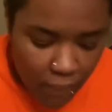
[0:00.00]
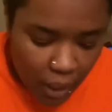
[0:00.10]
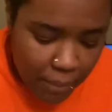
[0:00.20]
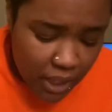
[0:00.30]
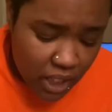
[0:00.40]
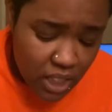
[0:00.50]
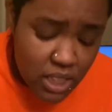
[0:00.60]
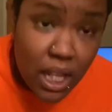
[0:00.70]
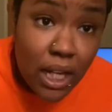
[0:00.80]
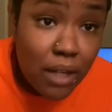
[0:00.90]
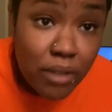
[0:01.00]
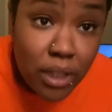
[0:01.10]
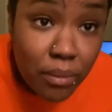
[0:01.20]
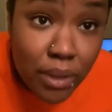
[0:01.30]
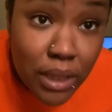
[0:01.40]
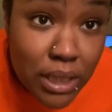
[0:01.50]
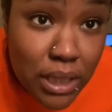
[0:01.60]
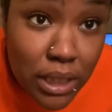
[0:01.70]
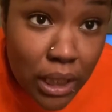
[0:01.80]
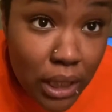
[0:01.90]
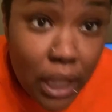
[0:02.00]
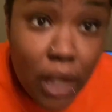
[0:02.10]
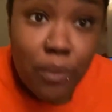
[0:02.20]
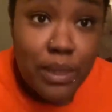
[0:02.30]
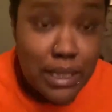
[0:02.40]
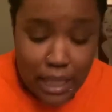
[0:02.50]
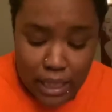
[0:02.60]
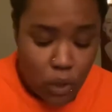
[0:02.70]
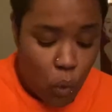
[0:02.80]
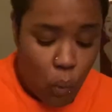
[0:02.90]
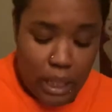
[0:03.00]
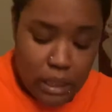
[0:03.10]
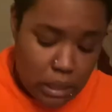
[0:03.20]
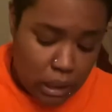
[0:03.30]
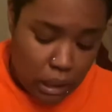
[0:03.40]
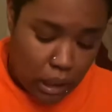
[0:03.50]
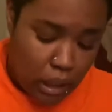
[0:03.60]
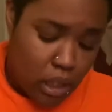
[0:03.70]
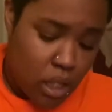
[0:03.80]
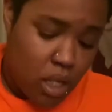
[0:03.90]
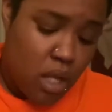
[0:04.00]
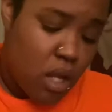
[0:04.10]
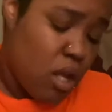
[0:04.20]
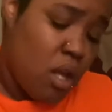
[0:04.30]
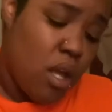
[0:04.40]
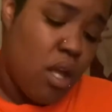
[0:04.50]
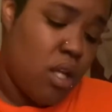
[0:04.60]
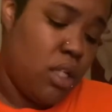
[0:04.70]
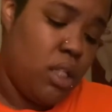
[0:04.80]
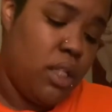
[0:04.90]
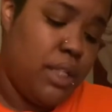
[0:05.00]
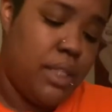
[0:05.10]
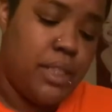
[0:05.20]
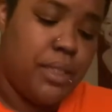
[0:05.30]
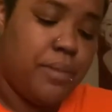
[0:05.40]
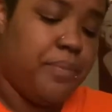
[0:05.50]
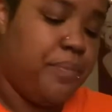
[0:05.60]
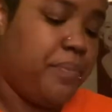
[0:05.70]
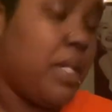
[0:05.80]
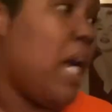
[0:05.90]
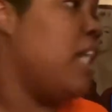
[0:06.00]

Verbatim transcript: but yeah that's all i really wanted to tell y'all was that quick tea and i